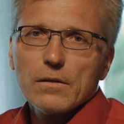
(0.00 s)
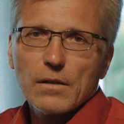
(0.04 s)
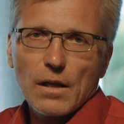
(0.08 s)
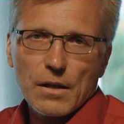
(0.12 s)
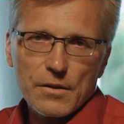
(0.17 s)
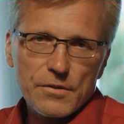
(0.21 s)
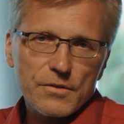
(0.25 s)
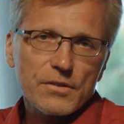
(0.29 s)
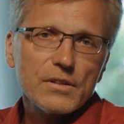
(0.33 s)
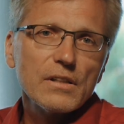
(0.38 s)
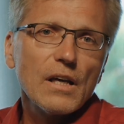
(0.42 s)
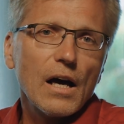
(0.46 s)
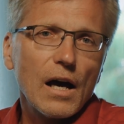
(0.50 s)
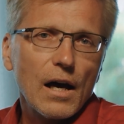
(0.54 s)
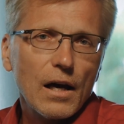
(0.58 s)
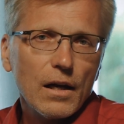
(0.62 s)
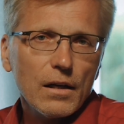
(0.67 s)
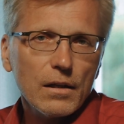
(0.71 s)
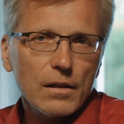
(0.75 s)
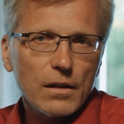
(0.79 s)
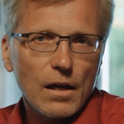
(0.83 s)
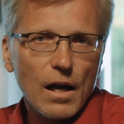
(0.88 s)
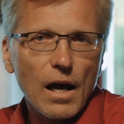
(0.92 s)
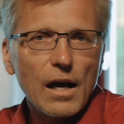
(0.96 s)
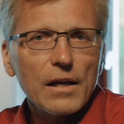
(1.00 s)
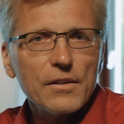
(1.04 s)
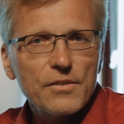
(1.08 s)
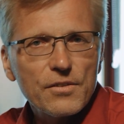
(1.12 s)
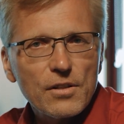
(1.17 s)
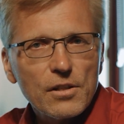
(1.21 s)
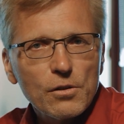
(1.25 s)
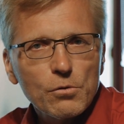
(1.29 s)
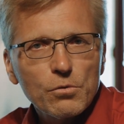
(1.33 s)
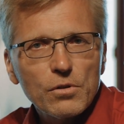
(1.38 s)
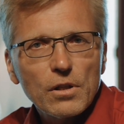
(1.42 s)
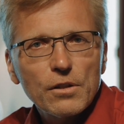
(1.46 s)
The year
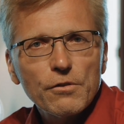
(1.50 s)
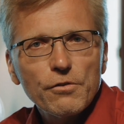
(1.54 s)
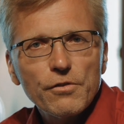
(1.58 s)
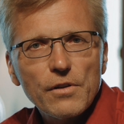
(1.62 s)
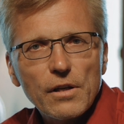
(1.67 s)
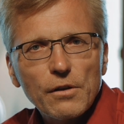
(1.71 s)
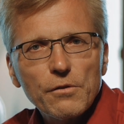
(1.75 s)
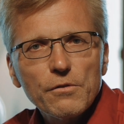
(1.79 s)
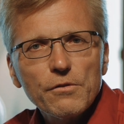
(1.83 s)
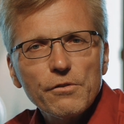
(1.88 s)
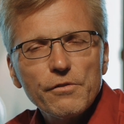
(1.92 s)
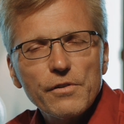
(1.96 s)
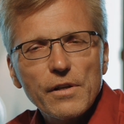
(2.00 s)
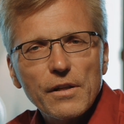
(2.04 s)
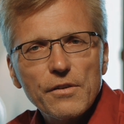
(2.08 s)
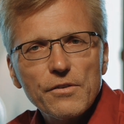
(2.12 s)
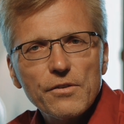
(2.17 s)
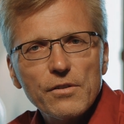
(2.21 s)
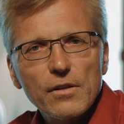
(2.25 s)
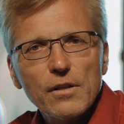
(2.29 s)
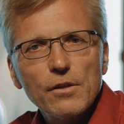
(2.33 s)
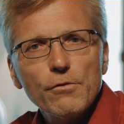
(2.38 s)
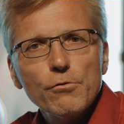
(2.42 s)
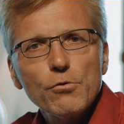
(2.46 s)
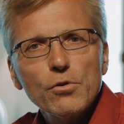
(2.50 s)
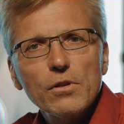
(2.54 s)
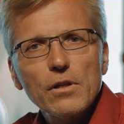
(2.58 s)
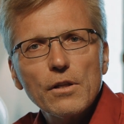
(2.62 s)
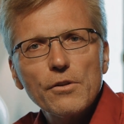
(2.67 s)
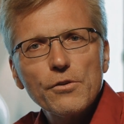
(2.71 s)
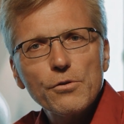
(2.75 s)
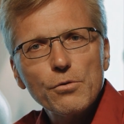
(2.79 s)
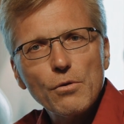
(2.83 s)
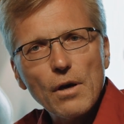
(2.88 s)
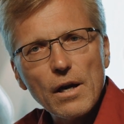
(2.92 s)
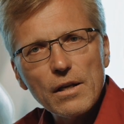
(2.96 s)
1844
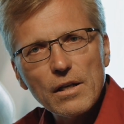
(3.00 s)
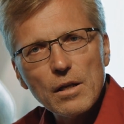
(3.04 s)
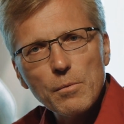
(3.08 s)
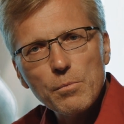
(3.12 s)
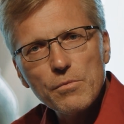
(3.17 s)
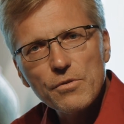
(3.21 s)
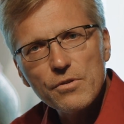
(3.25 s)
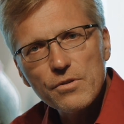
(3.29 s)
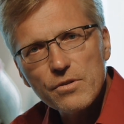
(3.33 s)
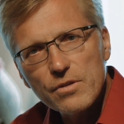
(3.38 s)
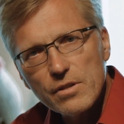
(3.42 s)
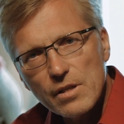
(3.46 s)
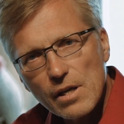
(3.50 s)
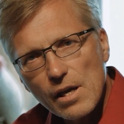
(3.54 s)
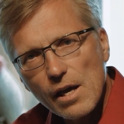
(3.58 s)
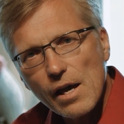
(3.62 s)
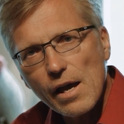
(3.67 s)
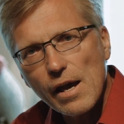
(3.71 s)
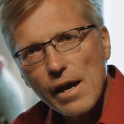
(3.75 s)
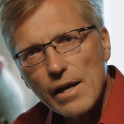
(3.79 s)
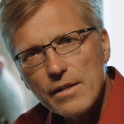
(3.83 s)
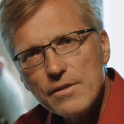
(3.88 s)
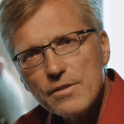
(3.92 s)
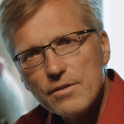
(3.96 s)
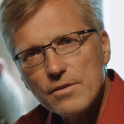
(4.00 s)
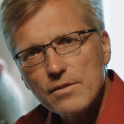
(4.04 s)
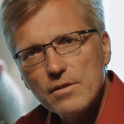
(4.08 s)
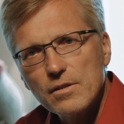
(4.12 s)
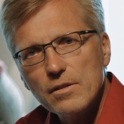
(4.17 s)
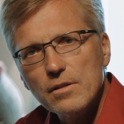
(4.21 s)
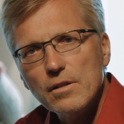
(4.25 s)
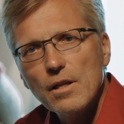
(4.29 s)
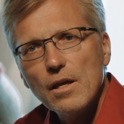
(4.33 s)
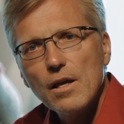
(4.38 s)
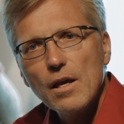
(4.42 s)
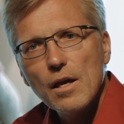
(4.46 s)
became a very important
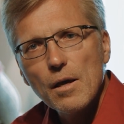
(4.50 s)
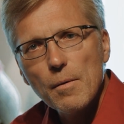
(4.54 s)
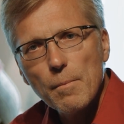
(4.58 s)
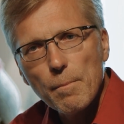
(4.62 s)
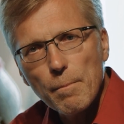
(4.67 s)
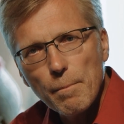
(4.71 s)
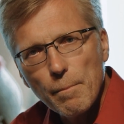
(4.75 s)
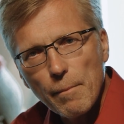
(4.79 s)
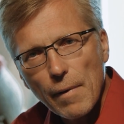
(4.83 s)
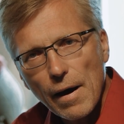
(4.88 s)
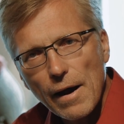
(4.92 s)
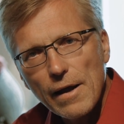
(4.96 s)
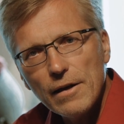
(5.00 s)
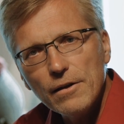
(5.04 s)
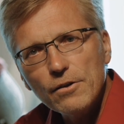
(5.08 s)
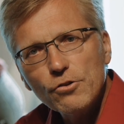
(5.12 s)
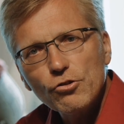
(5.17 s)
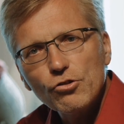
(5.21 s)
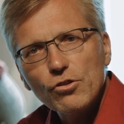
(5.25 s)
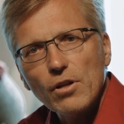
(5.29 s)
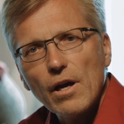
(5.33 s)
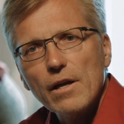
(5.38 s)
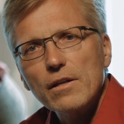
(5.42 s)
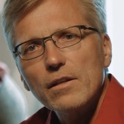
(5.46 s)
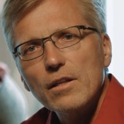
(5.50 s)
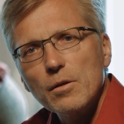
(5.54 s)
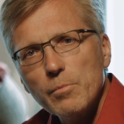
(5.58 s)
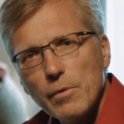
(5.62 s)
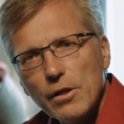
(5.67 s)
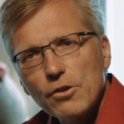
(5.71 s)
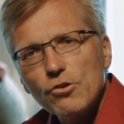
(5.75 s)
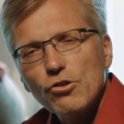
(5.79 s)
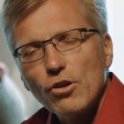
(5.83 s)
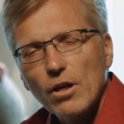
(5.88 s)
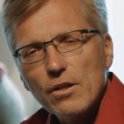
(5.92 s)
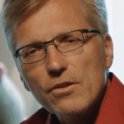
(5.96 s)
milestone in
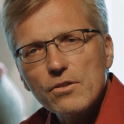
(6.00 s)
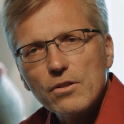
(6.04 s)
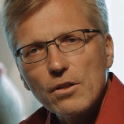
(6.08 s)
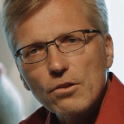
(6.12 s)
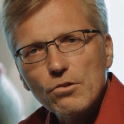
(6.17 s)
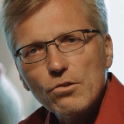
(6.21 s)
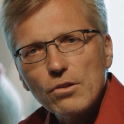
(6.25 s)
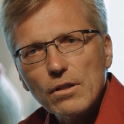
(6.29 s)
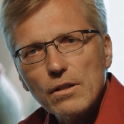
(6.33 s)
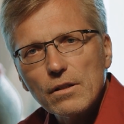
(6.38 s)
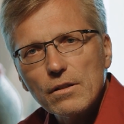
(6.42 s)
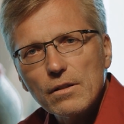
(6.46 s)
human history.